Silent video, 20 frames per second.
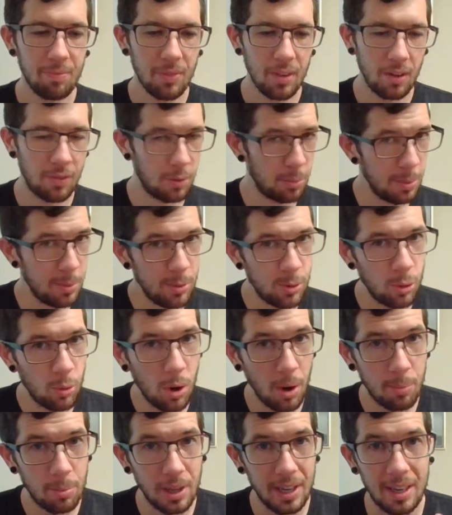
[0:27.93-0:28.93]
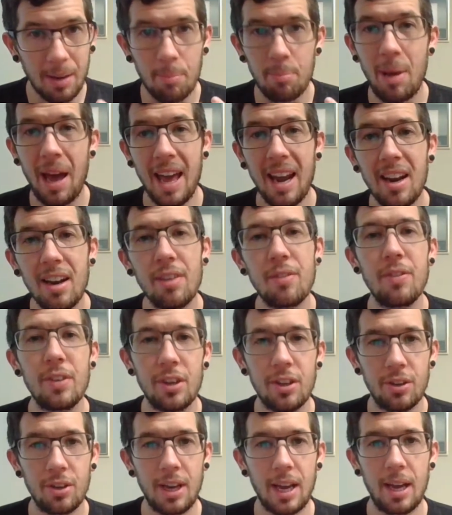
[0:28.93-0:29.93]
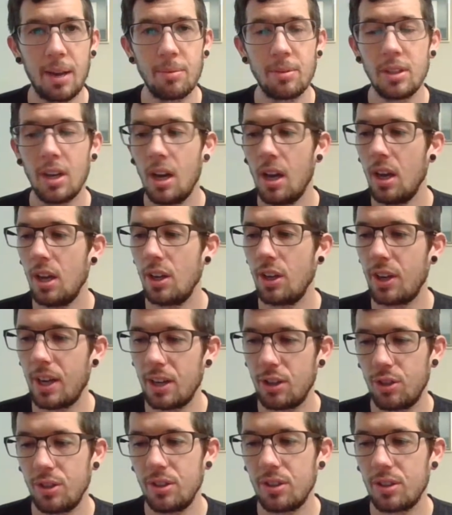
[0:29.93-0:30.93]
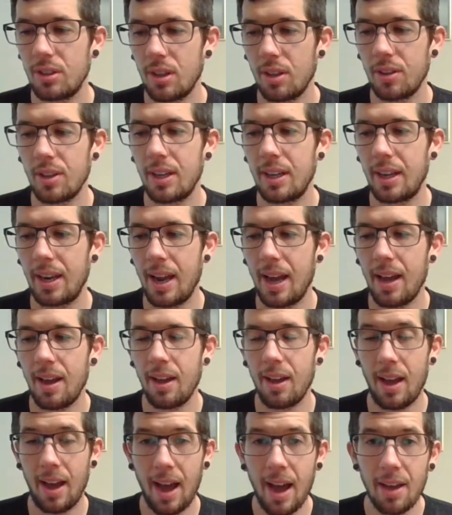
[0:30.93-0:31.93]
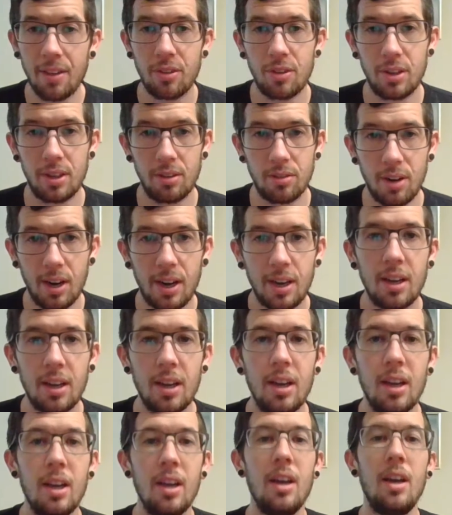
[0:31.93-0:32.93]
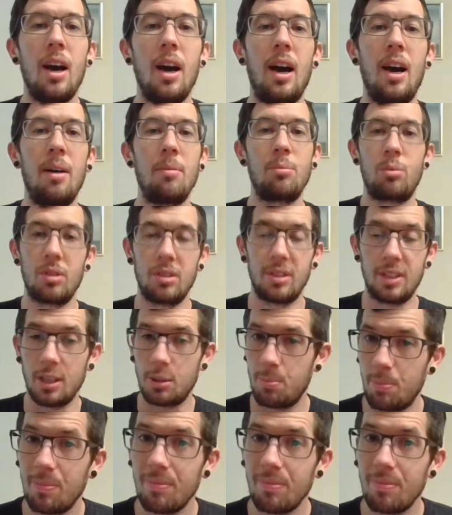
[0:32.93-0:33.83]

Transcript: for people who want to play competitive video games, you got to treat yourself like an athlete, right? Because that's,